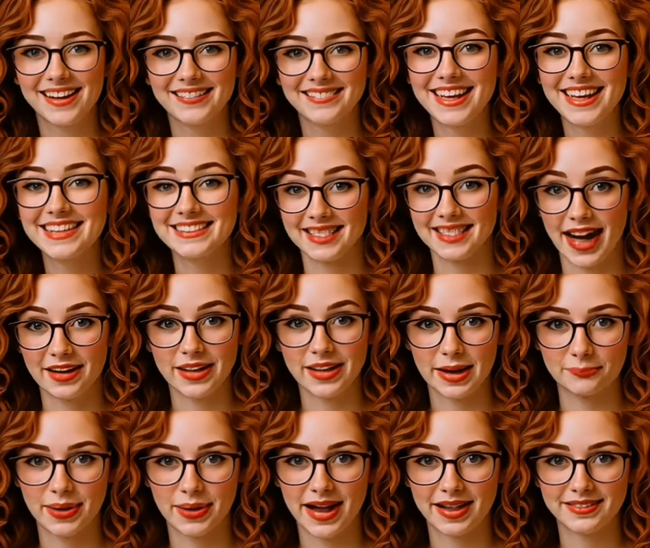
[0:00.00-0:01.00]
hit that
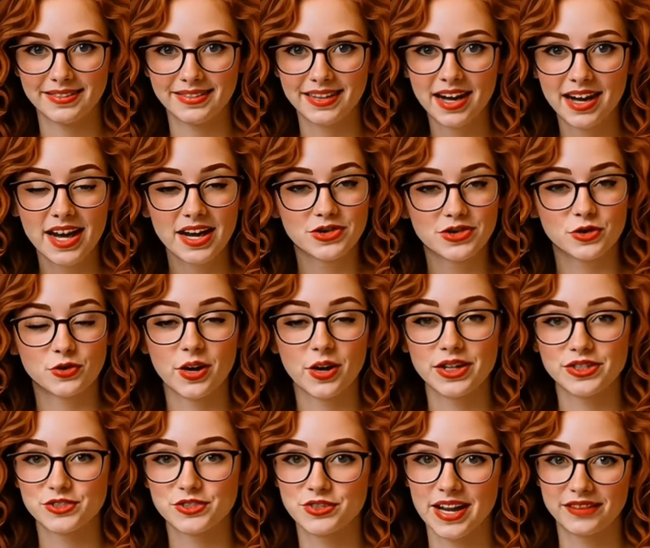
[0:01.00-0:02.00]
like button so
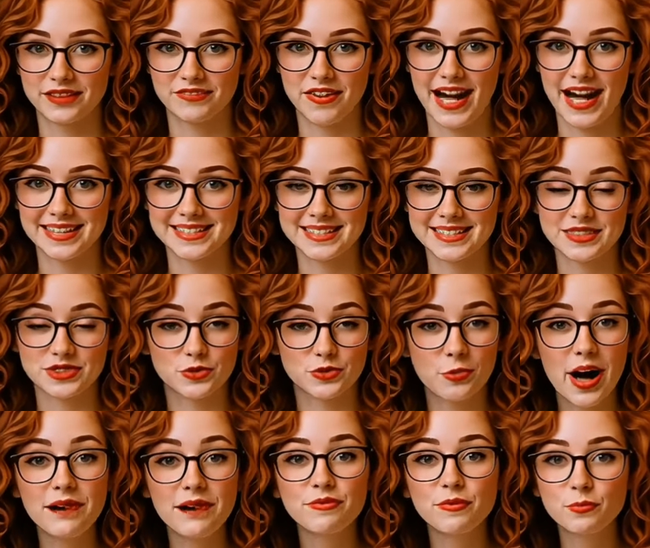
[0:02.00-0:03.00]
others can find it.
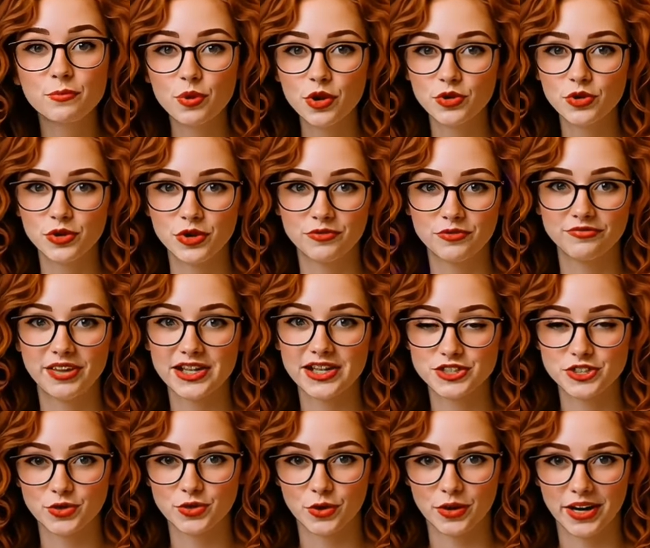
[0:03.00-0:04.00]
Subscribe for more no-fluff
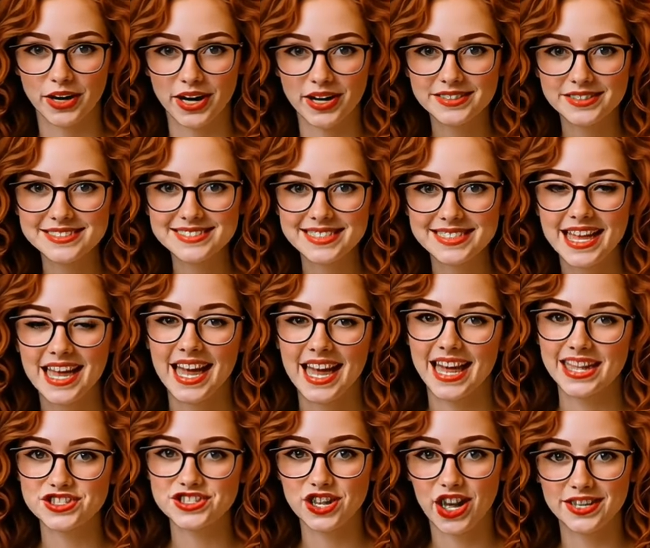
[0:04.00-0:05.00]
tutorials,
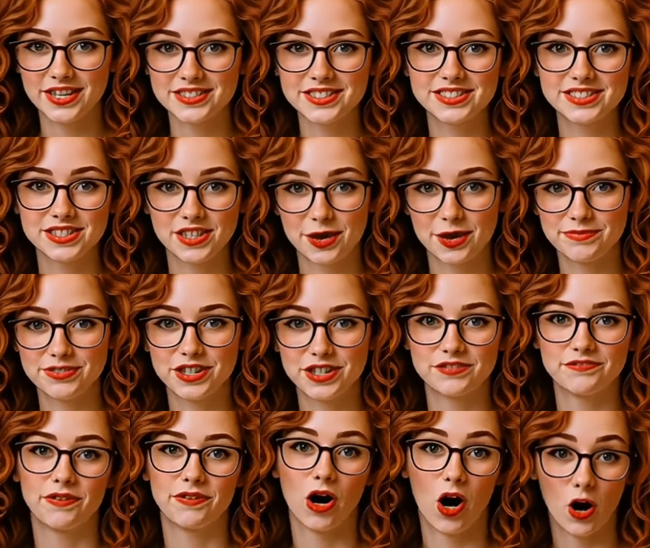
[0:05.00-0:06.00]
and check the
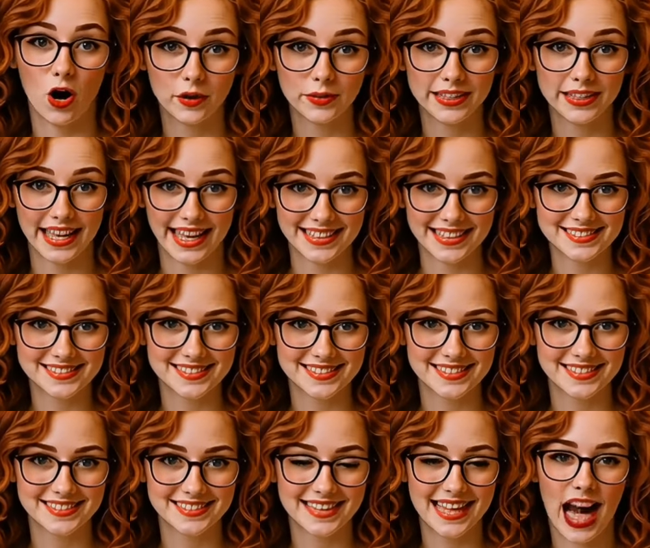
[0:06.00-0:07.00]
description for all the links.
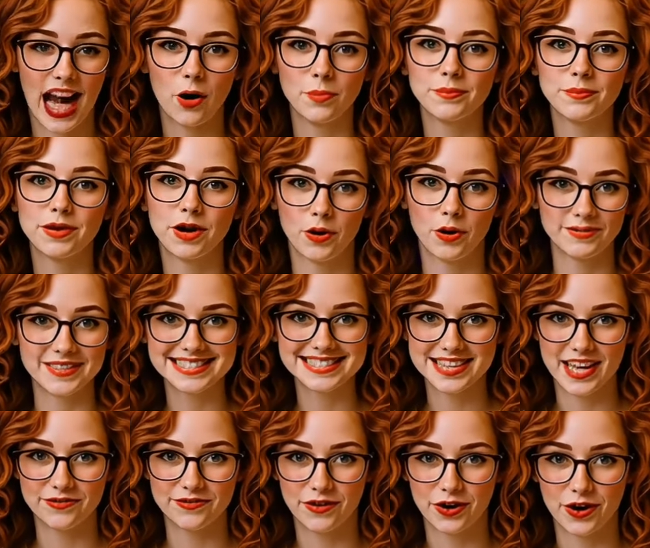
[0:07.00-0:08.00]
Now, go fix
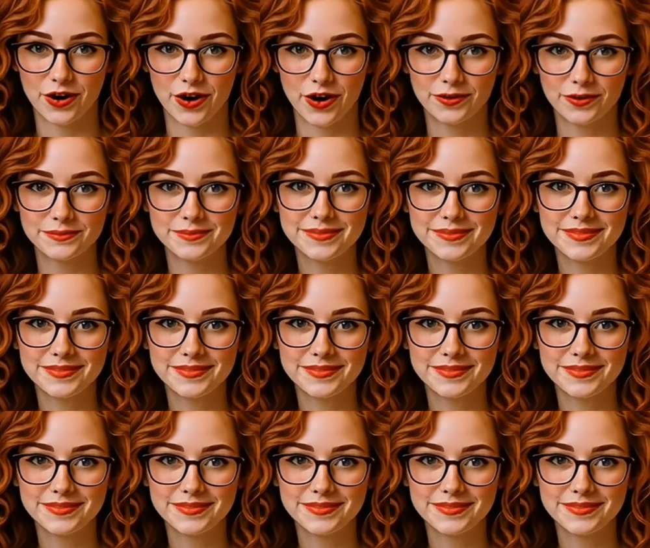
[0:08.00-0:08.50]
that photo.